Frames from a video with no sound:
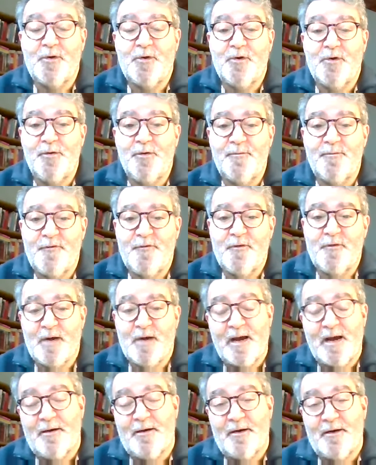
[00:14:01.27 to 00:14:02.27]
group for
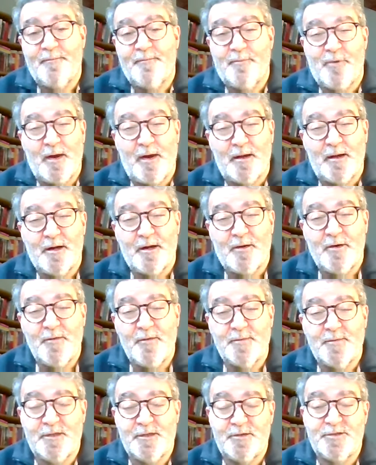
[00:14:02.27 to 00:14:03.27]
our umbrella
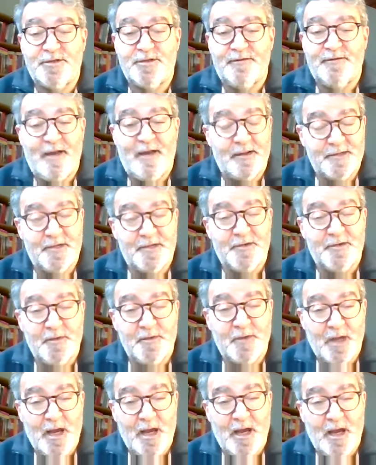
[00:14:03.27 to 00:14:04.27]
group, Social Value
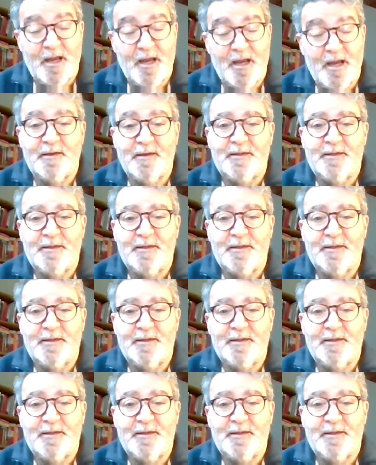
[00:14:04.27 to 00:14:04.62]
UK.